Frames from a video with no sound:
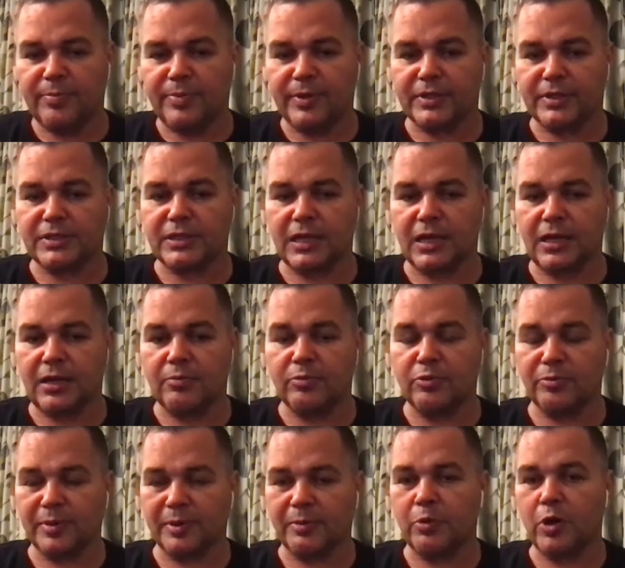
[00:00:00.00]
But
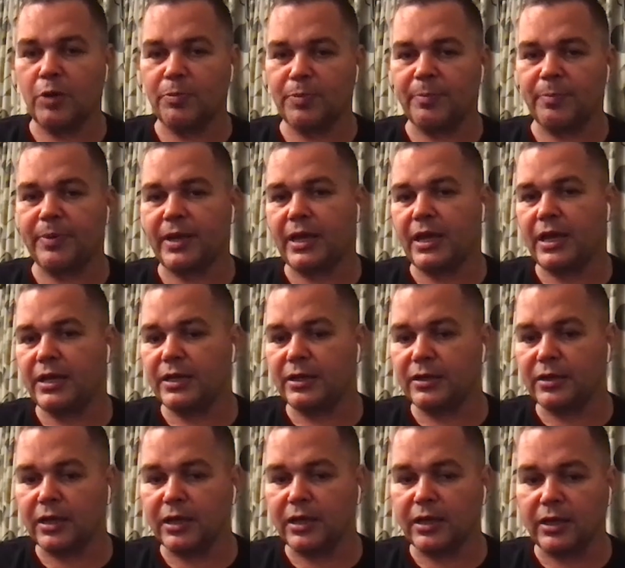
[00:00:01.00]
we'll be well prepared,
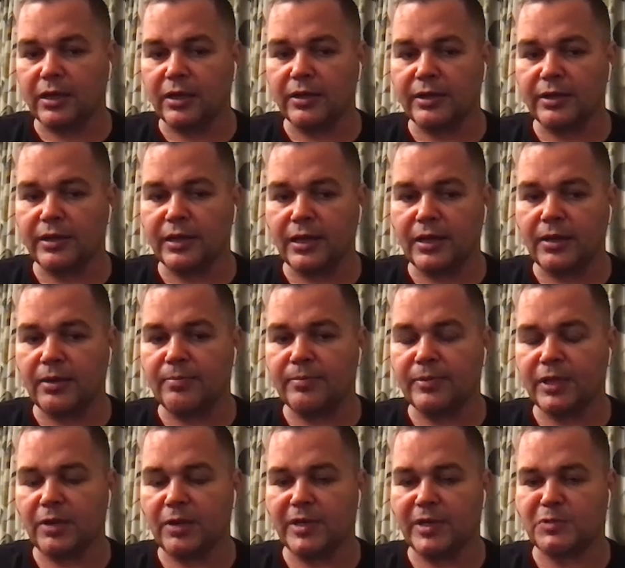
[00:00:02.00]

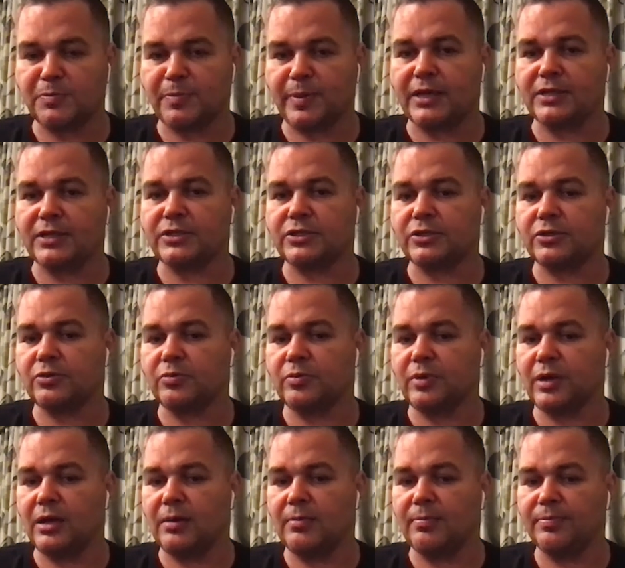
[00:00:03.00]
and we expect to
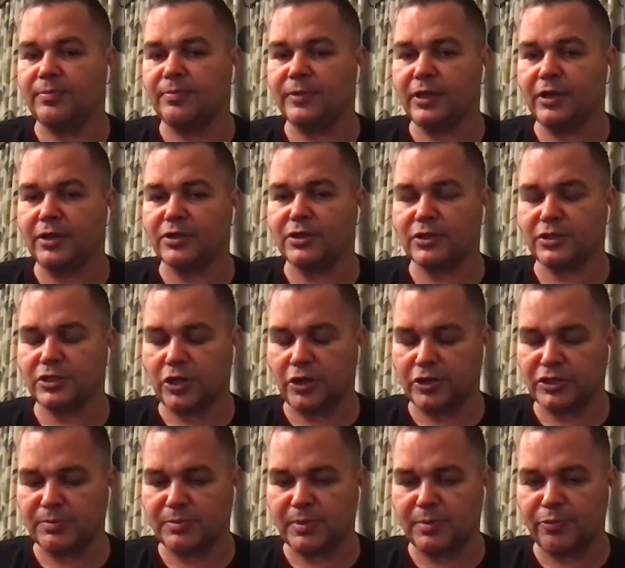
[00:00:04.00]
show
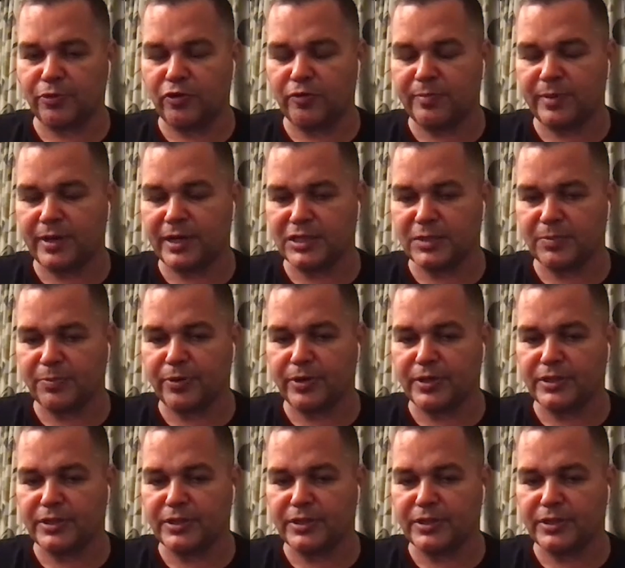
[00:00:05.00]
some improvement over the